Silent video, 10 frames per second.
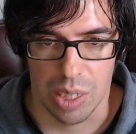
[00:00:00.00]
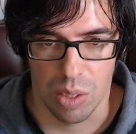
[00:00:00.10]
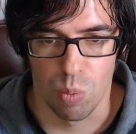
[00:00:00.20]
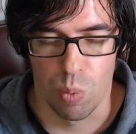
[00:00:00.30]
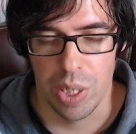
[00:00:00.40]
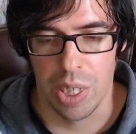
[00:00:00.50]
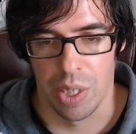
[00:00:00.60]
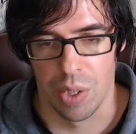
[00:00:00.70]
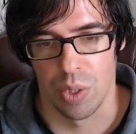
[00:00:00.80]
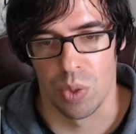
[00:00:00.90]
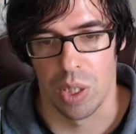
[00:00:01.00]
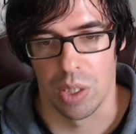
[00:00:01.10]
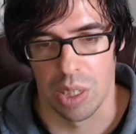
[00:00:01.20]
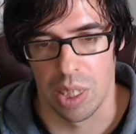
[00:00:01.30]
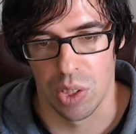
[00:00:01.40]
really good
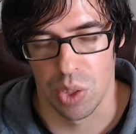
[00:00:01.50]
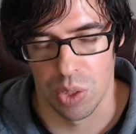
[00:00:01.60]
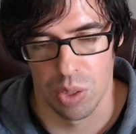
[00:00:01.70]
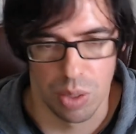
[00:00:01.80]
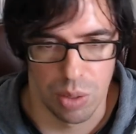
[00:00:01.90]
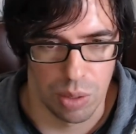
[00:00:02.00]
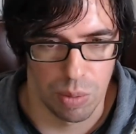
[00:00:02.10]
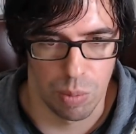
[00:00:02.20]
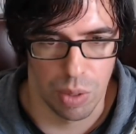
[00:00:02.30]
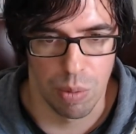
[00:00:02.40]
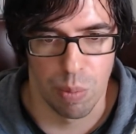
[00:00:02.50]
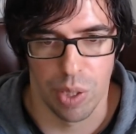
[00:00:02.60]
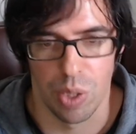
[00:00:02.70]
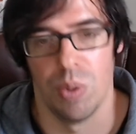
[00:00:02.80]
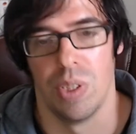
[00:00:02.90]
translations if we're
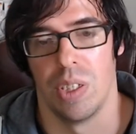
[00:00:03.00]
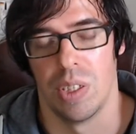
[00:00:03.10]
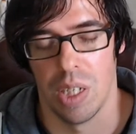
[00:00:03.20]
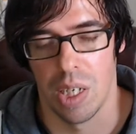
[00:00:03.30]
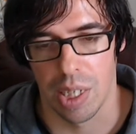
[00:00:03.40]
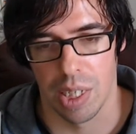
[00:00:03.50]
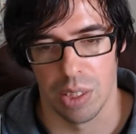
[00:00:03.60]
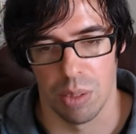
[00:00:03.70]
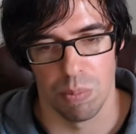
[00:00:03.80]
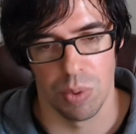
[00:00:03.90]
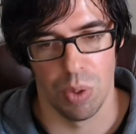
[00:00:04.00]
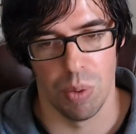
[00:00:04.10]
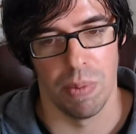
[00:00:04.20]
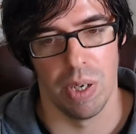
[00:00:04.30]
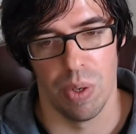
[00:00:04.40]
using sarcasm,
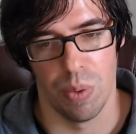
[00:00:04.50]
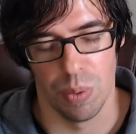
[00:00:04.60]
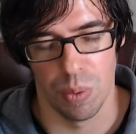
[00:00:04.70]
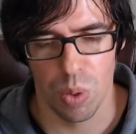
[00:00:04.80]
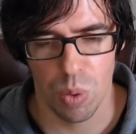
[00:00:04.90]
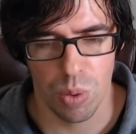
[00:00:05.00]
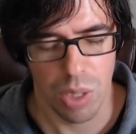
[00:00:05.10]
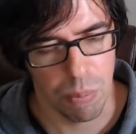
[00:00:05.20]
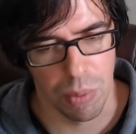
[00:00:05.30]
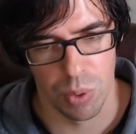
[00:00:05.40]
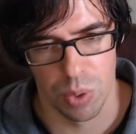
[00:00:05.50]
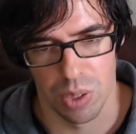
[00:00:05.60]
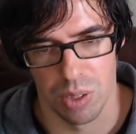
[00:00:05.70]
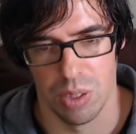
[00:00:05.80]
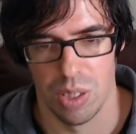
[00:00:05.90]
humor, or emotion
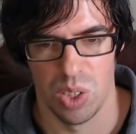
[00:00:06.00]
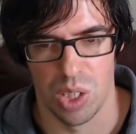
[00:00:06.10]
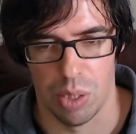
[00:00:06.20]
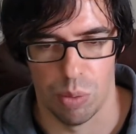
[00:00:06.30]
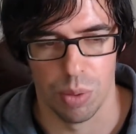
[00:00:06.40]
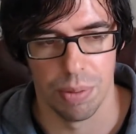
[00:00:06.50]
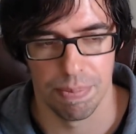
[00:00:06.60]
in general.